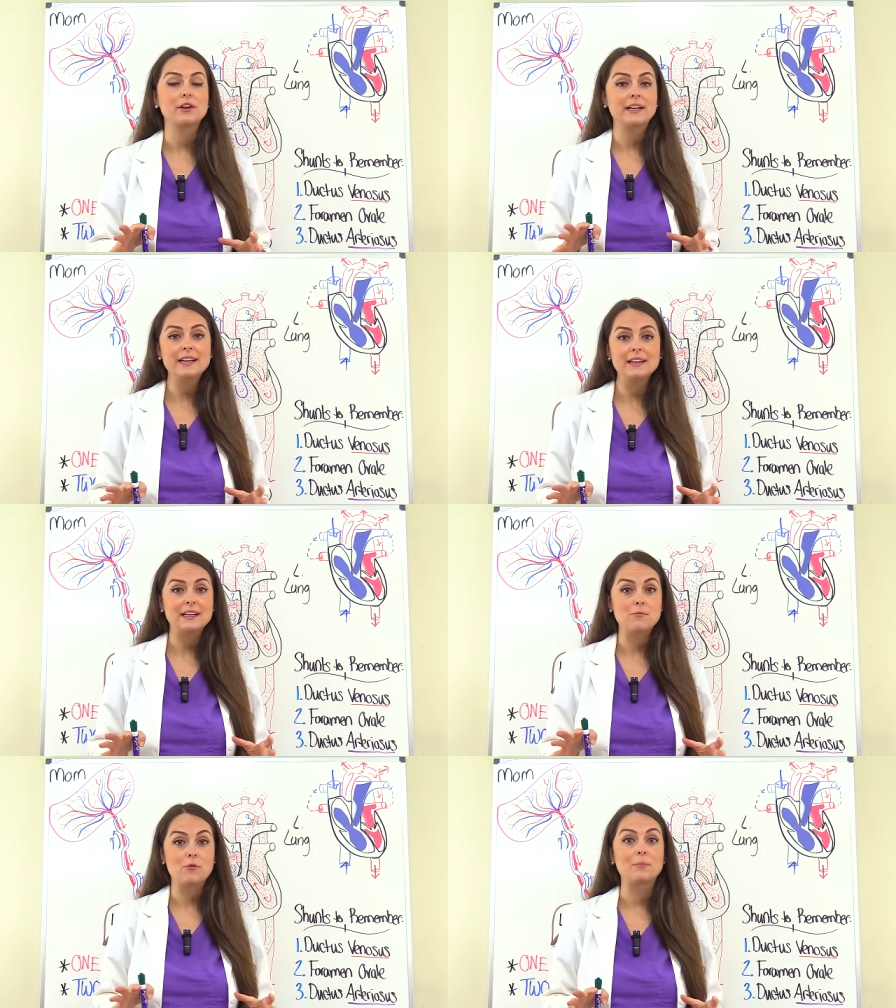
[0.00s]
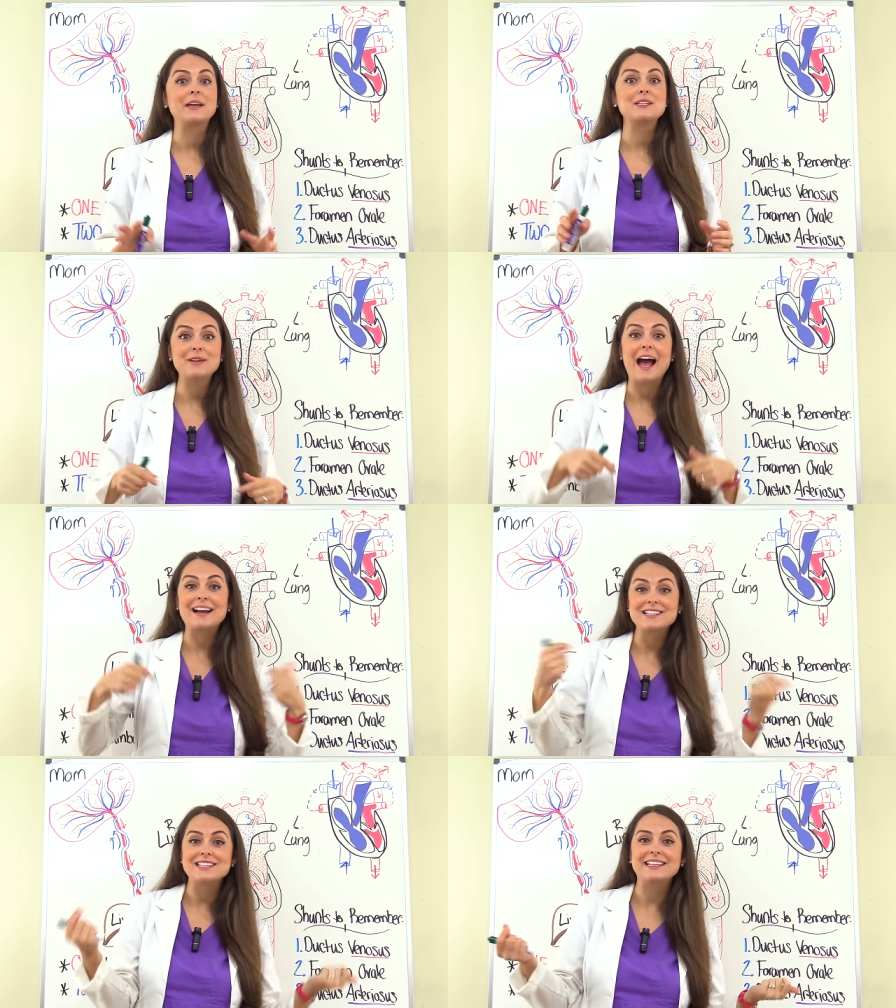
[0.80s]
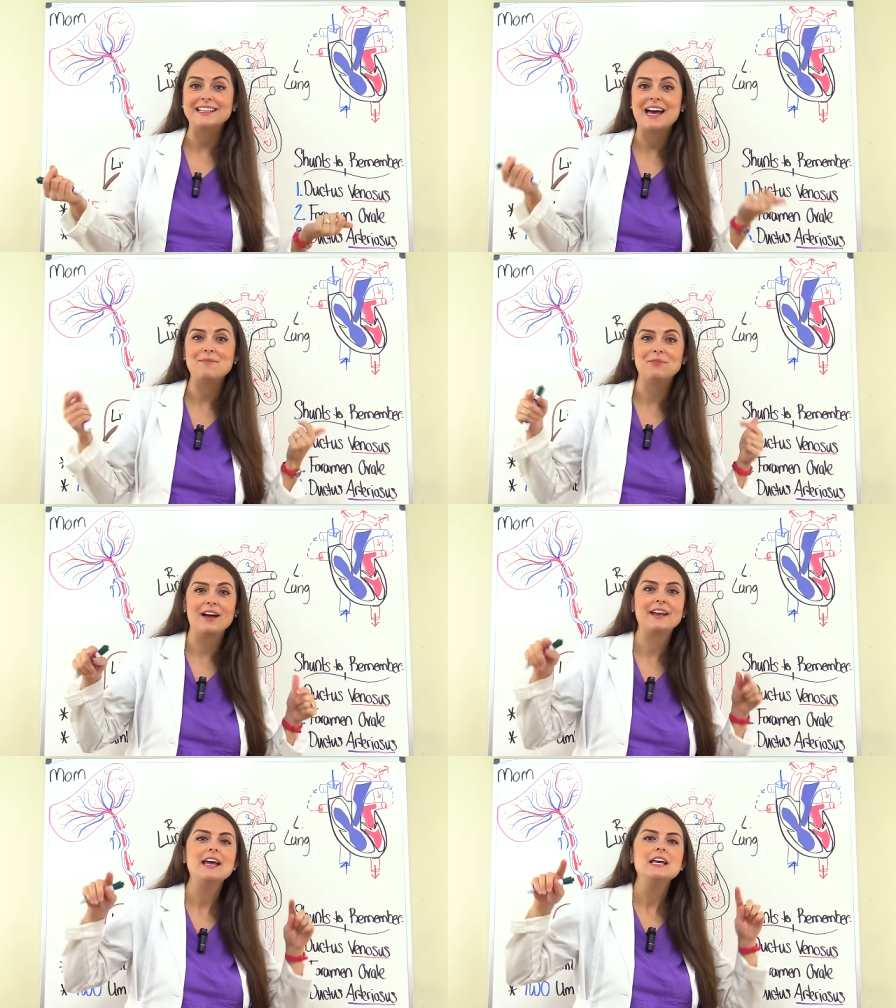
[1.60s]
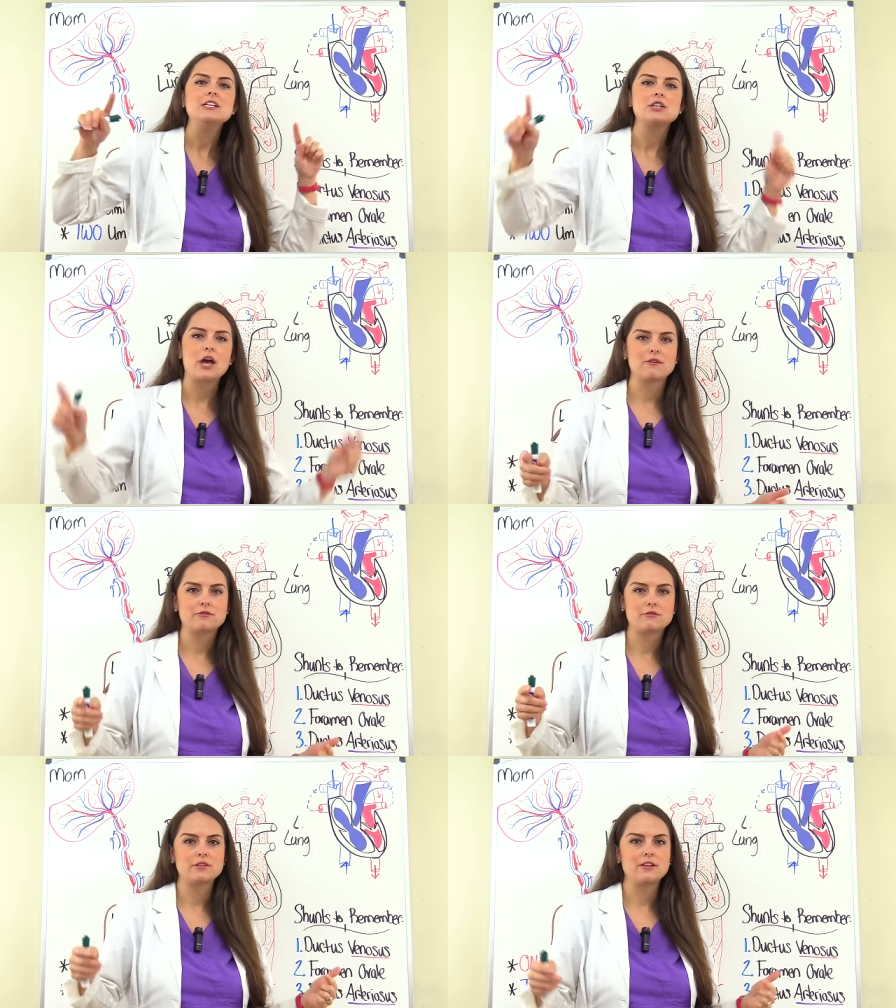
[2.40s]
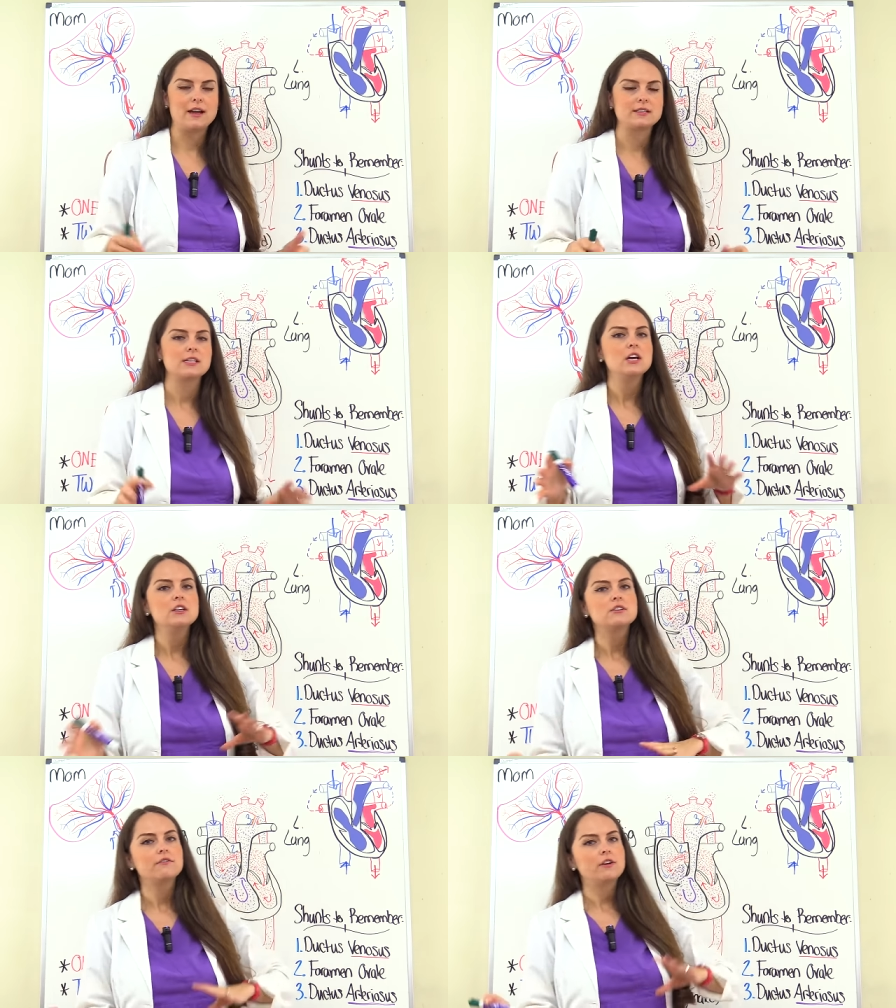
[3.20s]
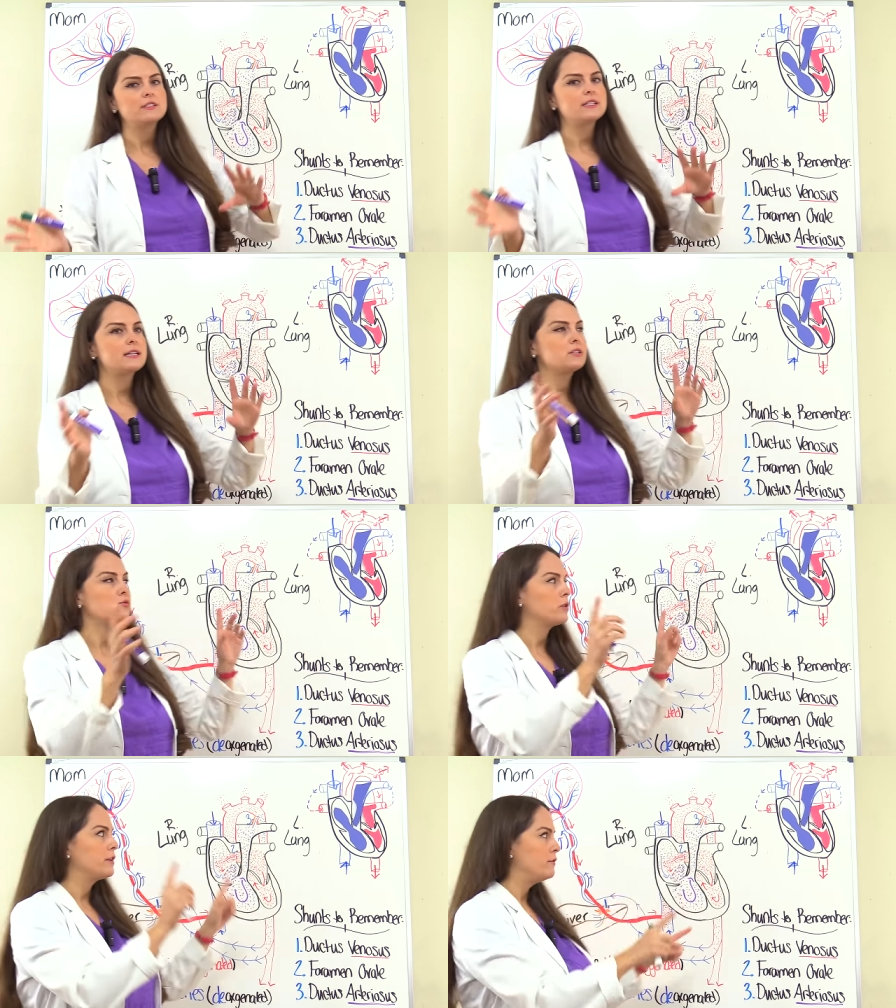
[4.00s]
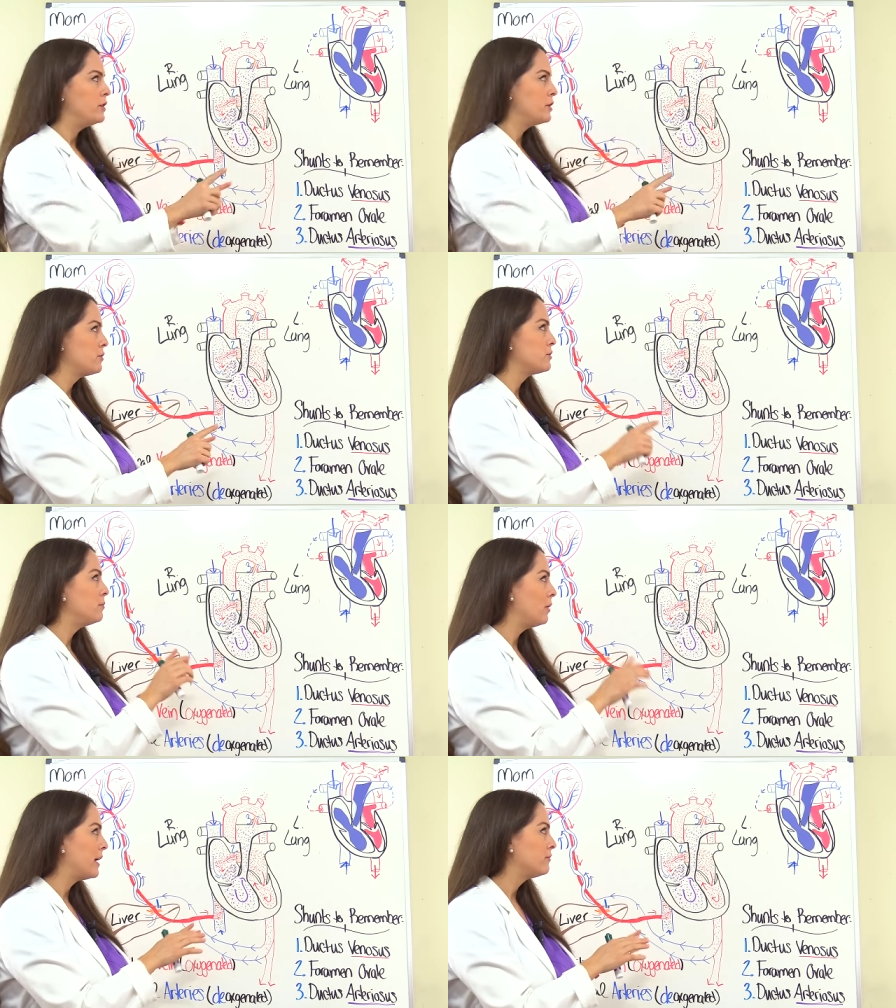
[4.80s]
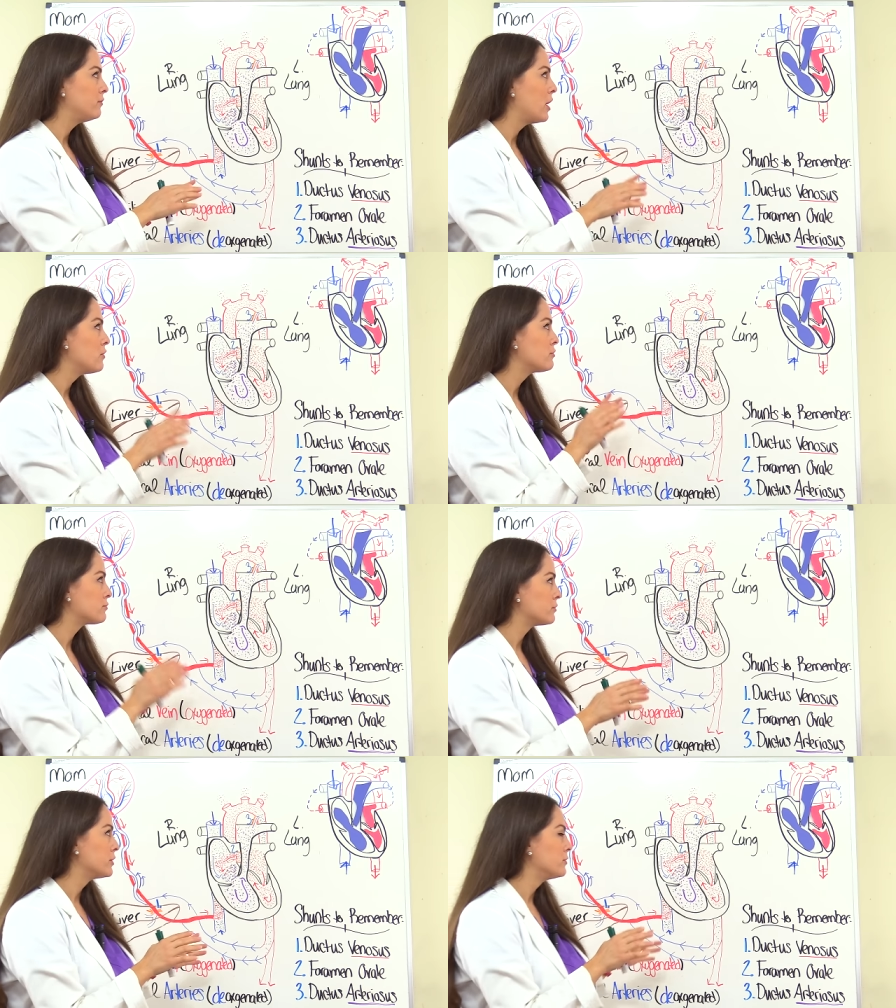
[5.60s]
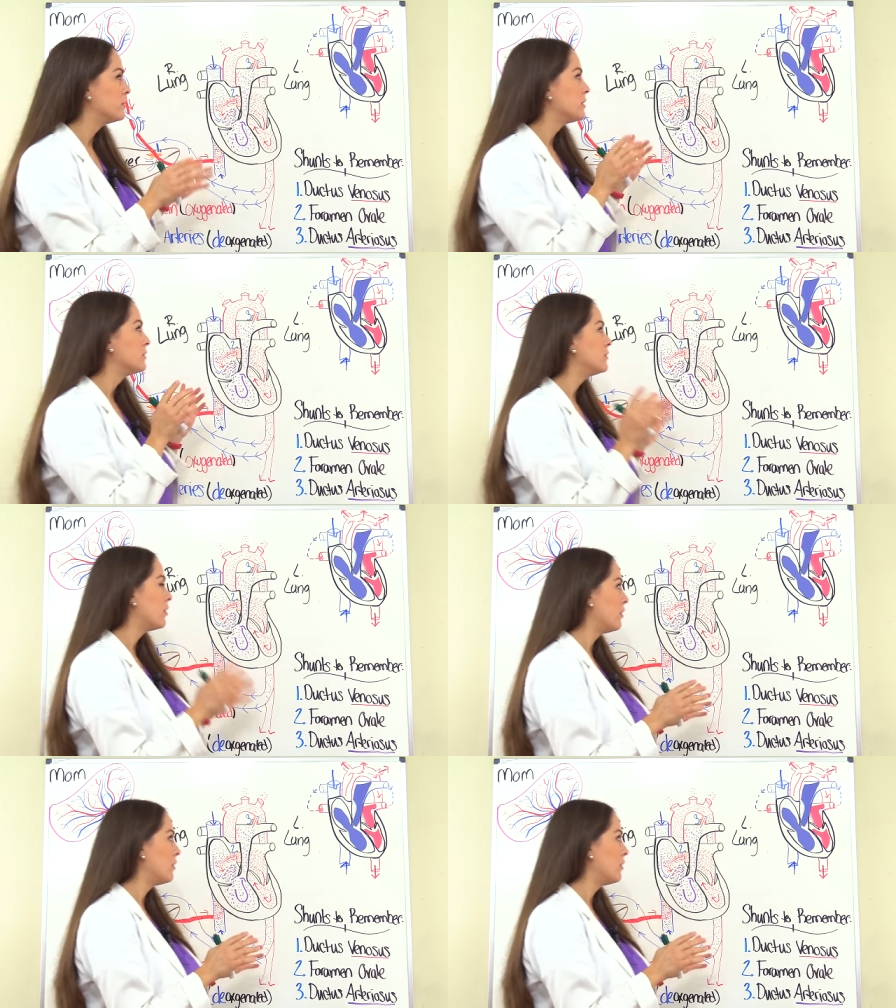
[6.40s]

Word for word: aren't needed anymore because we actually need that blood to go through the lungs. So first, let's review the blood flow through the